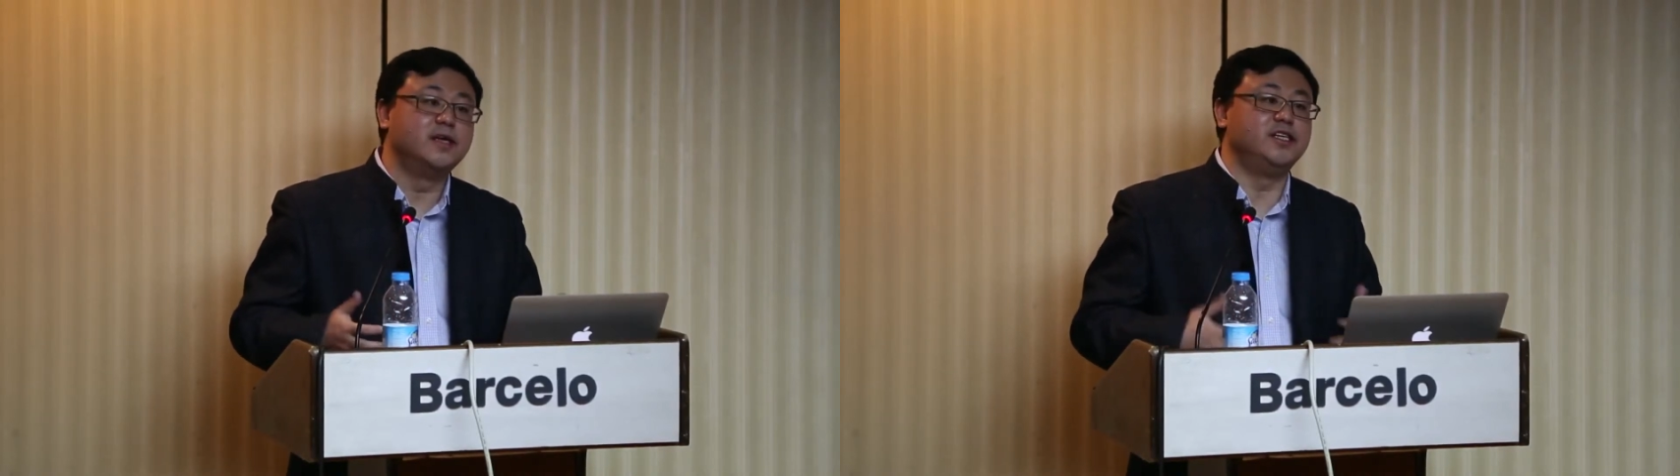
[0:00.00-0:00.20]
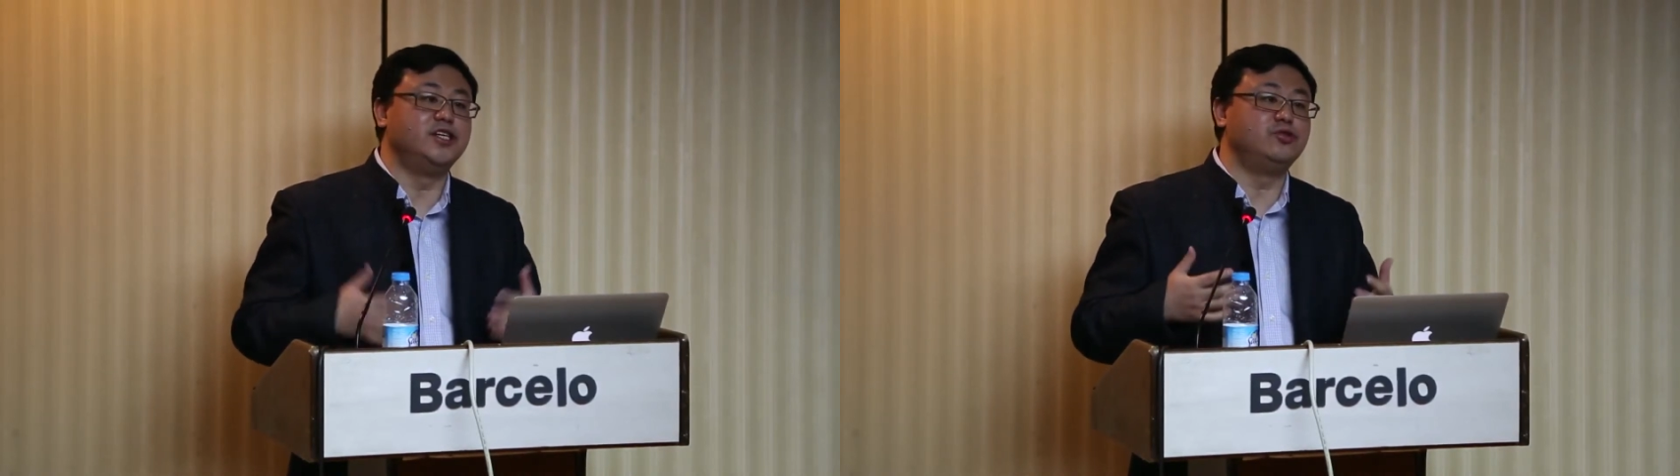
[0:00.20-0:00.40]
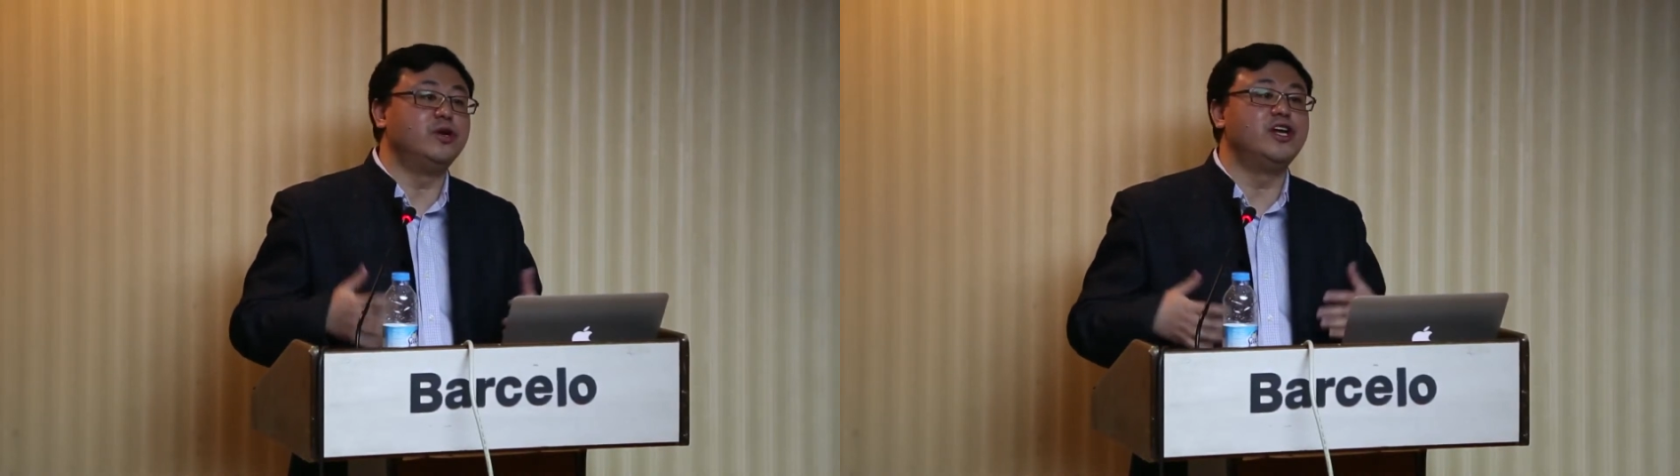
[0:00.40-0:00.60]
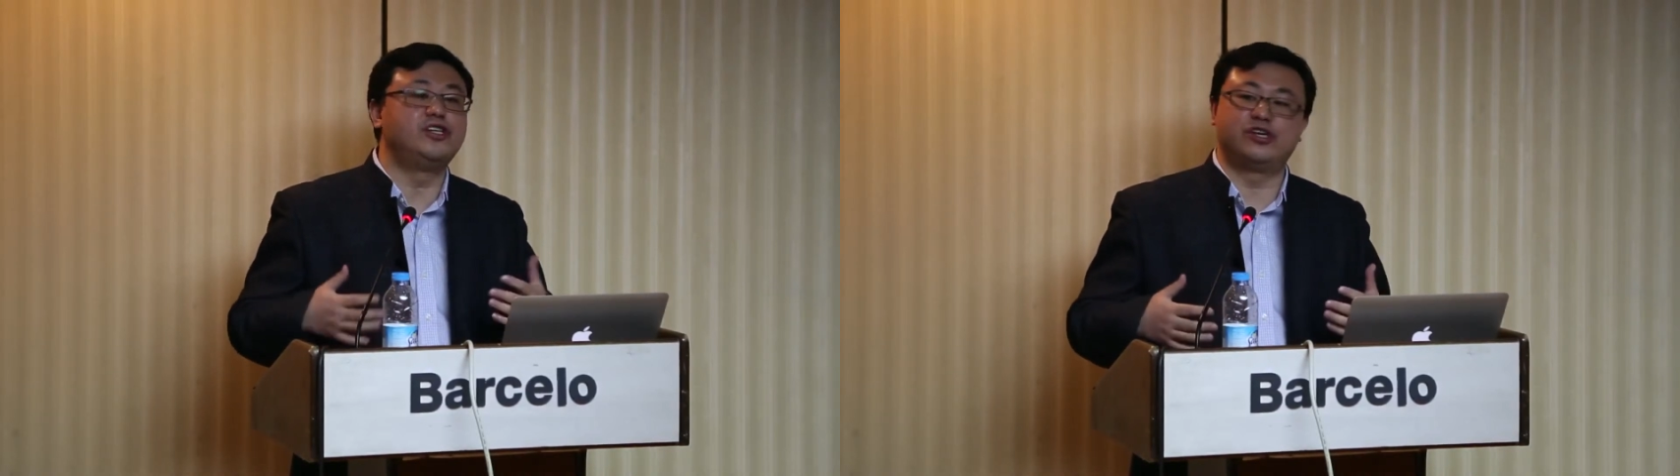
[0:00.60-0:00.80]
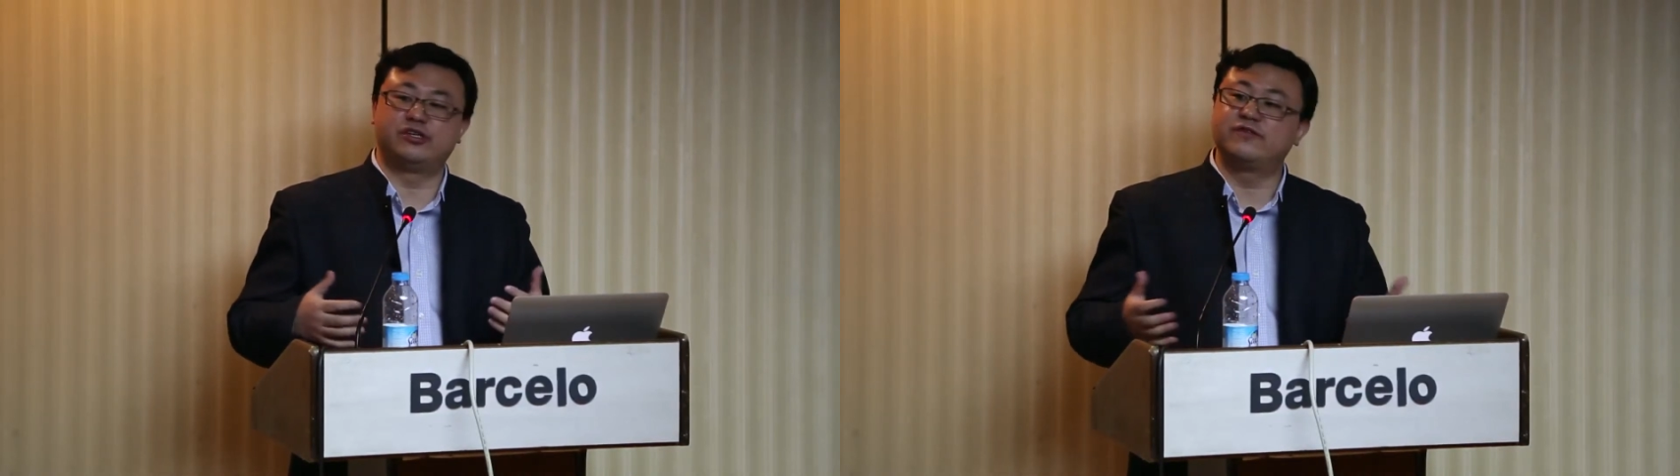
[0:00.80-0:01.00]
in
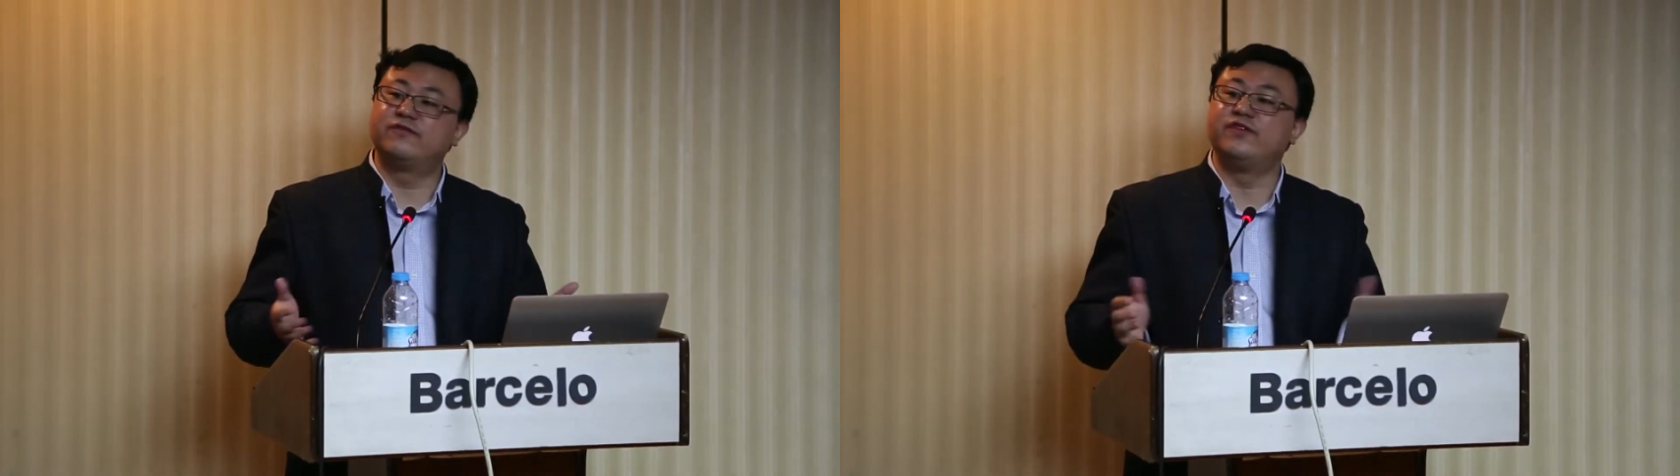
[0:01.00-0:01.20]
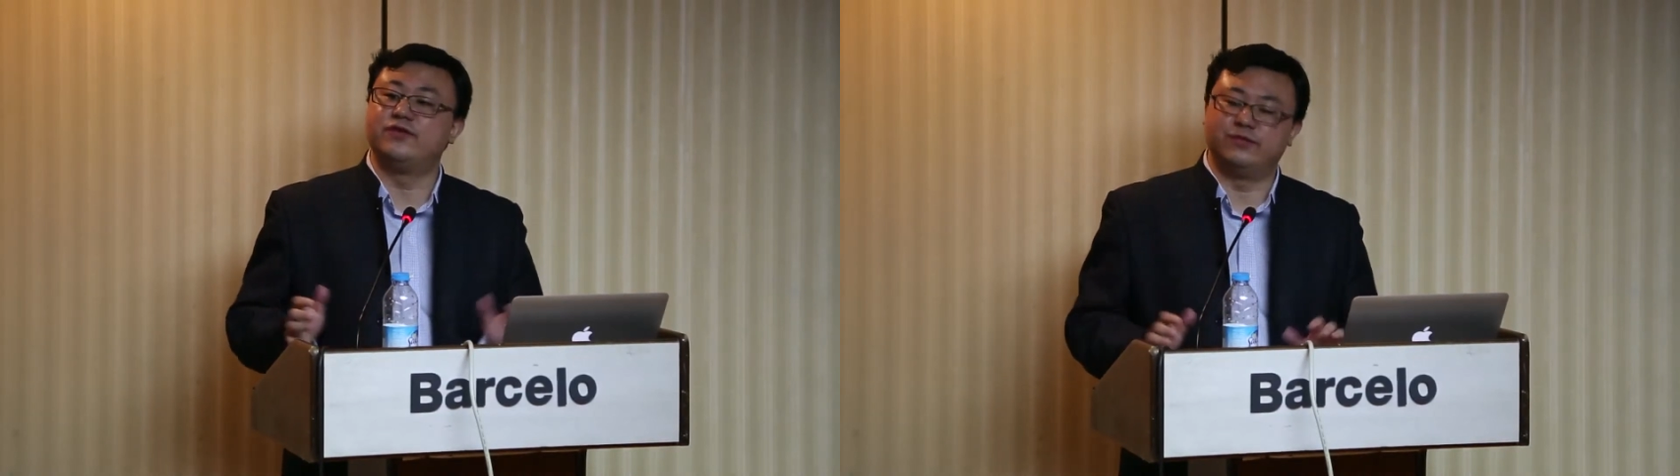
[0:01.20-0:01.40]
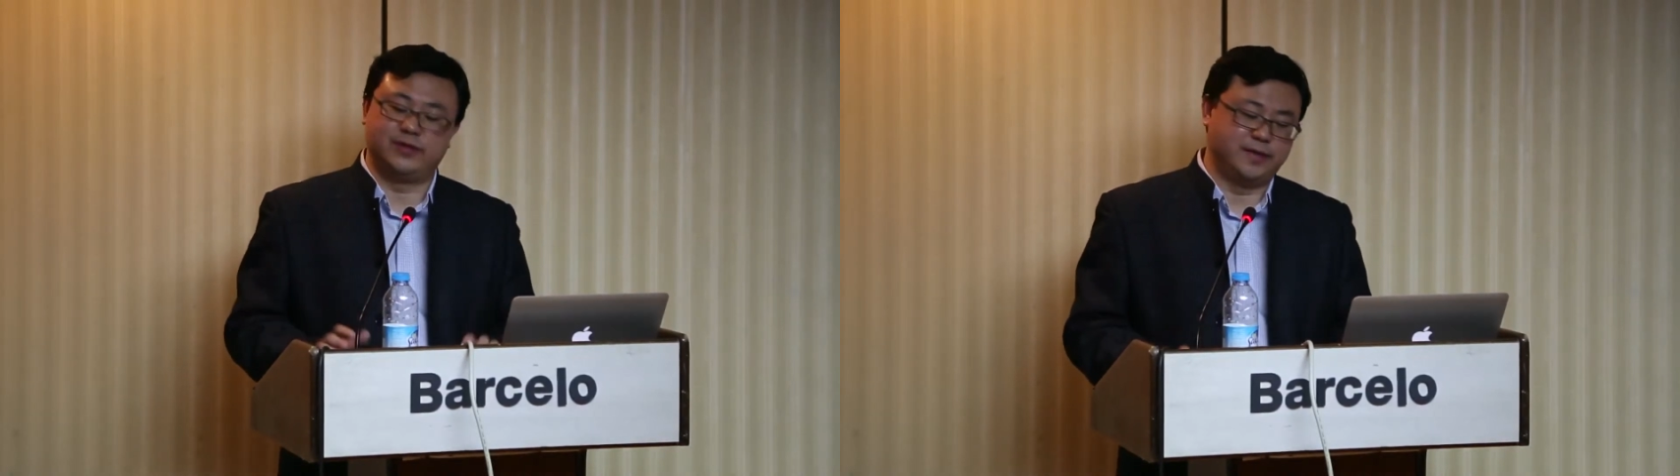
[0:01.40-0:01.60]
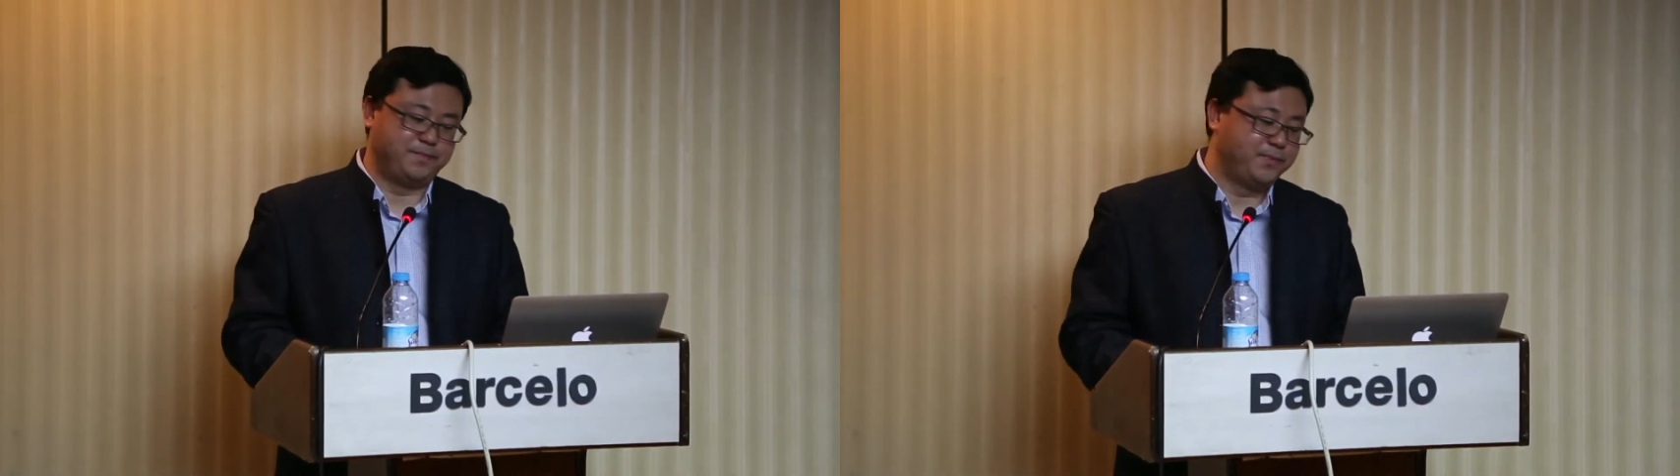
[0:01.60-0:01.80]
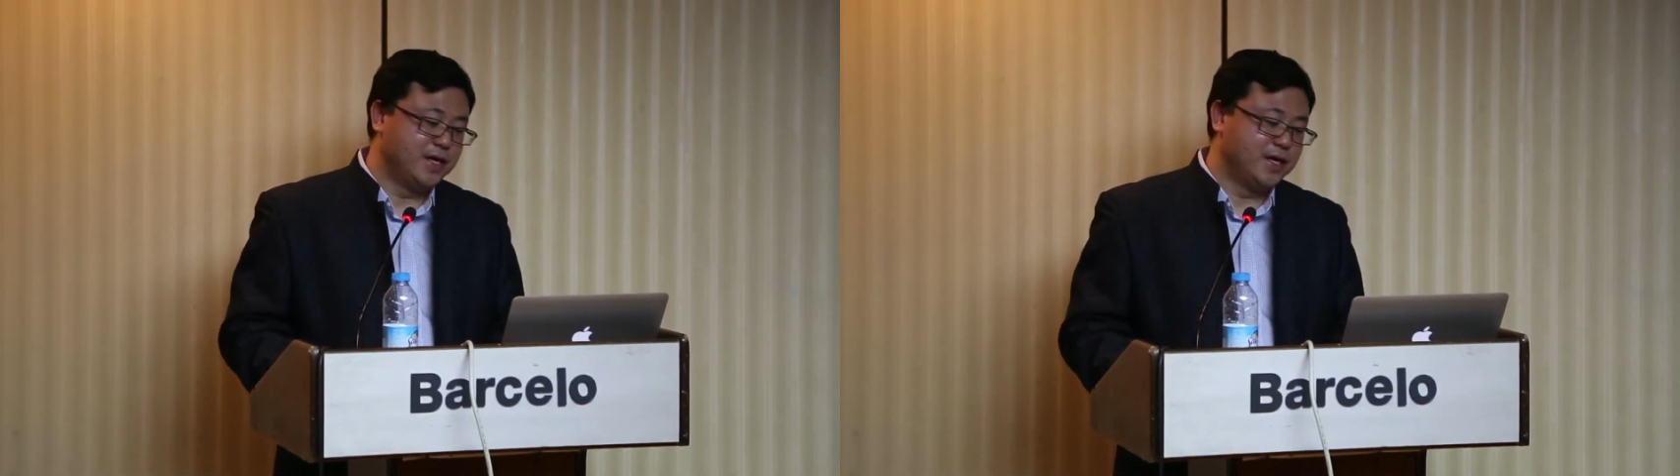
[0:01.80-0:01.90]
religious field.